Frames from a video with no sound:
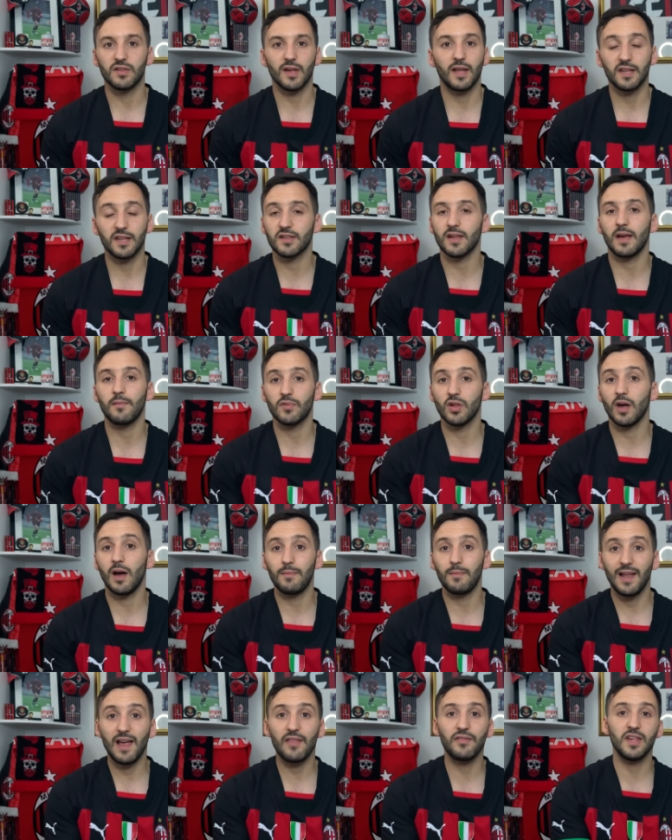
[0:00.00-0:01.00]
And at the same
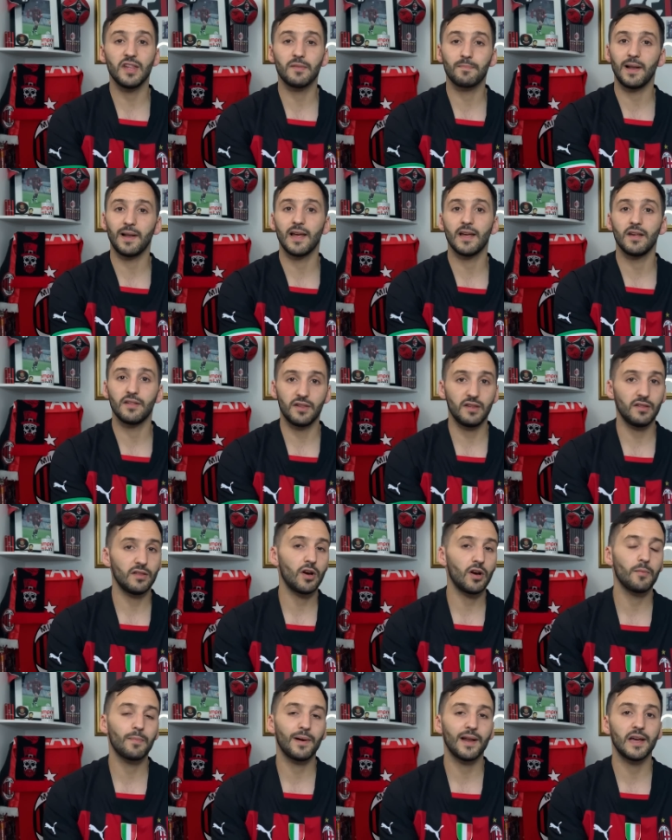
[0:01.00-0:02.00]
time, let these players, these
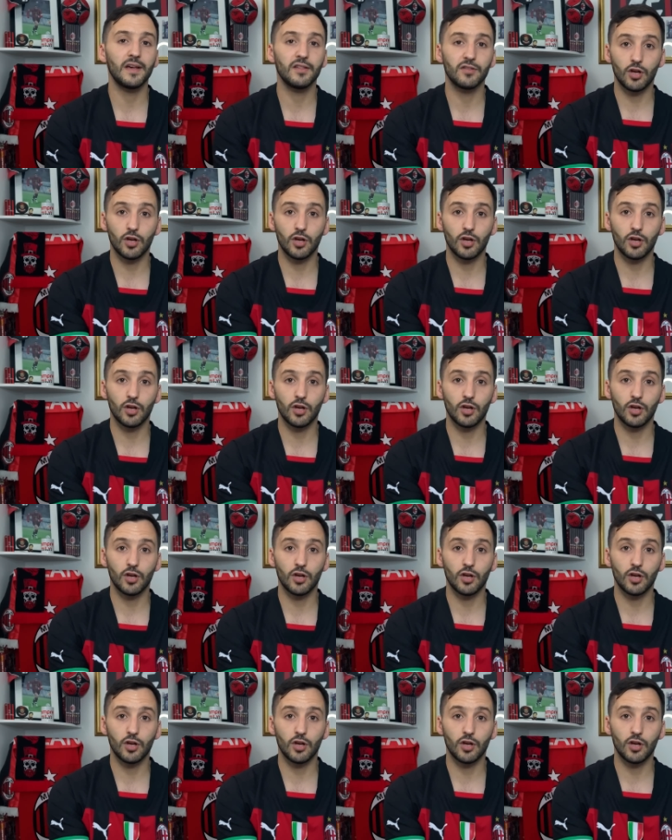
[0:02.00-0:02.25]
young players,